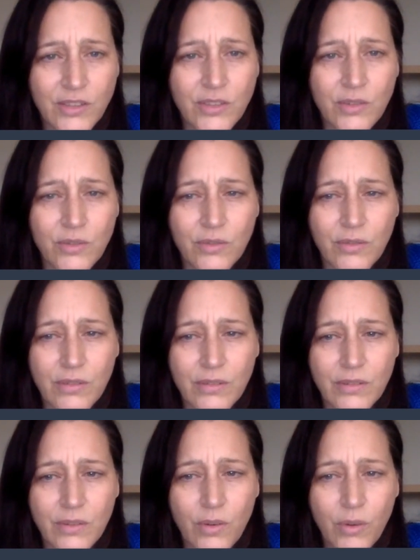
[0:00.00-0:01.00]
So
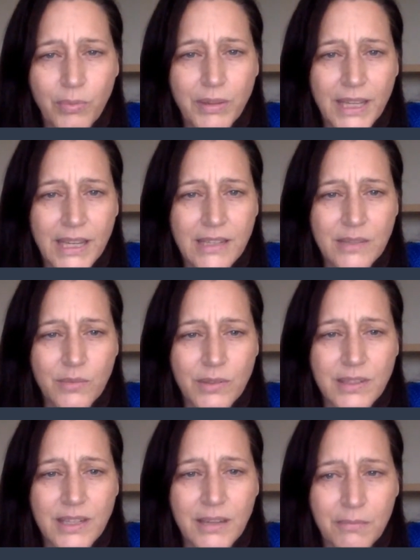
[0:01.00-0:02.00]
the whole place
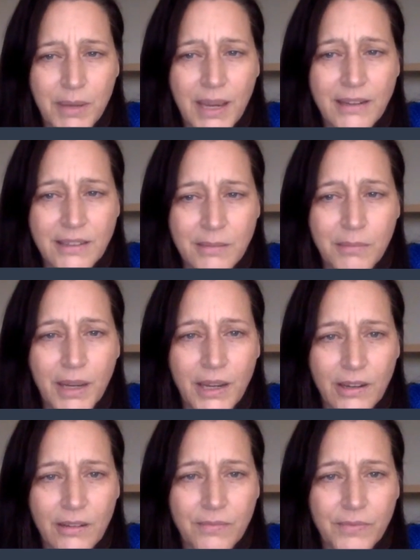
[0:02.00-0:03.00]
was impacted
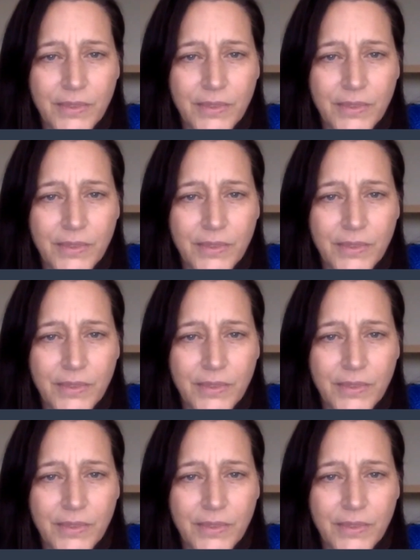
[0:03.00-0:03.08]
by